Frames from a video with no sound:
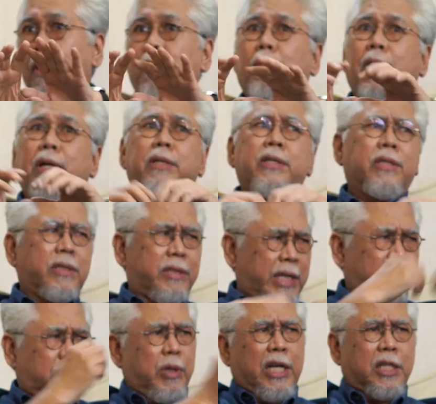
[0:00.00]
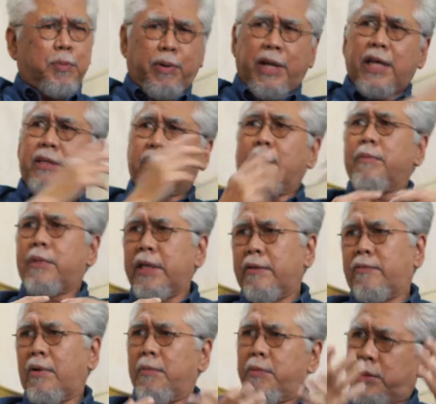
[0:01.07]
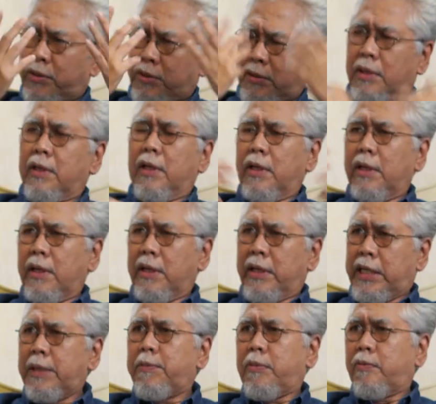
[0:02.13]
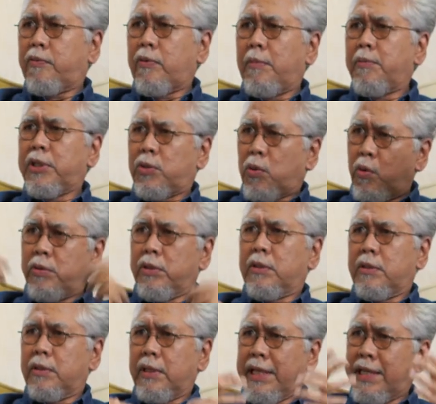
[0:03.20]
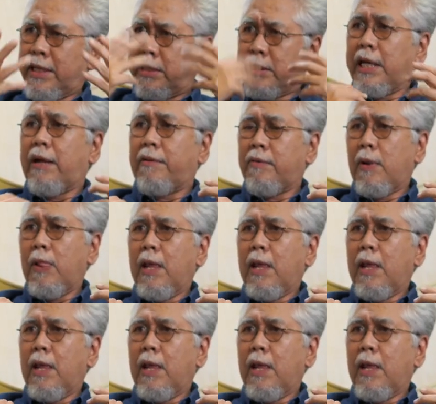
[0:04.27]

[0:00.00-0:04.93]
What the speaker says: but he's trying to express something from his deep, from his own inner self,